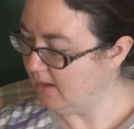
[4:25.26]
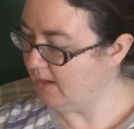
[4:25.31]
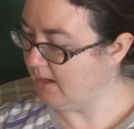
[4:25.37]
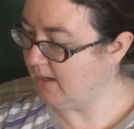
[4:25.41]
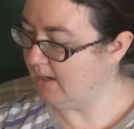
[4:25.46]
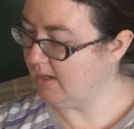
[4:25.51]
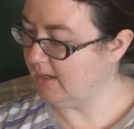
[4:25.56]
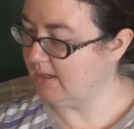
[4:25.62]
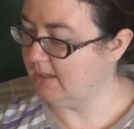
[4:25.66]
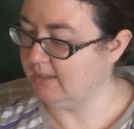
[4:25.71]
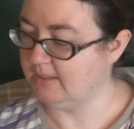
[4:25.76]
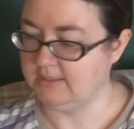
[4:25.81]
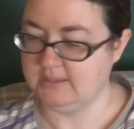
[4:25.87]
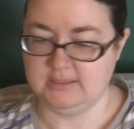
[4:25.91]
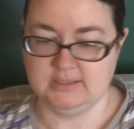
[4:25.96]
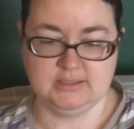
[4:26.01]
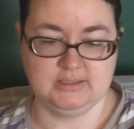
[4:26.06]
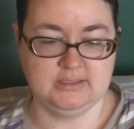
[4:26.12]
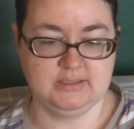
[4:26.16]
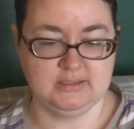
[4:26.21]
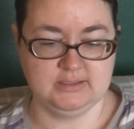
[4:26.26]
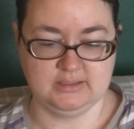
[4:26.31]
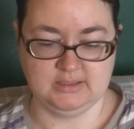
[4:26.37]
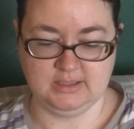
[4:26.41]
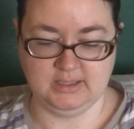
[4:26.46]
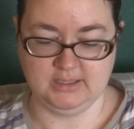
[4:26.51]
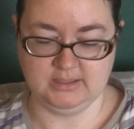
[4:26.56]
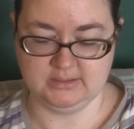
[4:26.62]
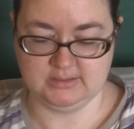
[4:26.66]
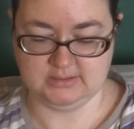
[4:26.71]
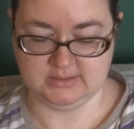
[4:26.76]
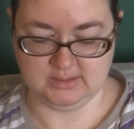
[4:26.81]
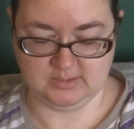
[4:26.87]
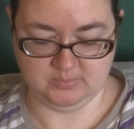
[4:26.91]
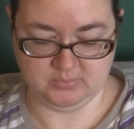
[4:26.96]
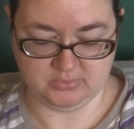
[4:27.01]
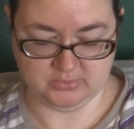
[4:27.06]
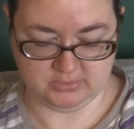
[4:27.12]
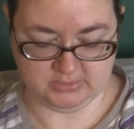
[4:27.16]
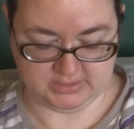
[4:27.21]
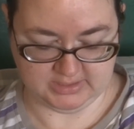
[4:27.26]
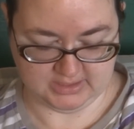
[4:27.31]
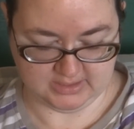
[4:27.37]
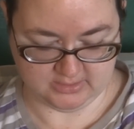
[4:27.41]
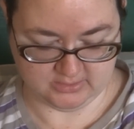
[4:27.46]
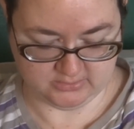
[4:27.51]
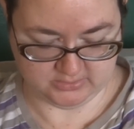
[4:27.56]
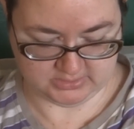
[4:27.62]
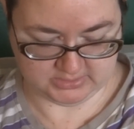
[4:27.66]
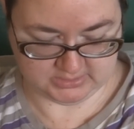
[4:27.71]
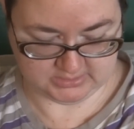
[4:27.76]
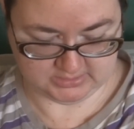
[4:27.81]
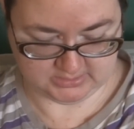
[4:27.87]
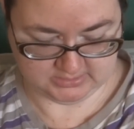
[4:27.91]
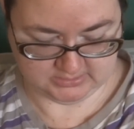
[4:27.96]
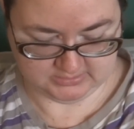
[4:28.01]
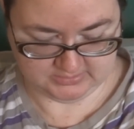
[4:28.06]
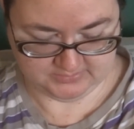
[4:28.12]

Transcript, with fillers: Uh, next I pulled out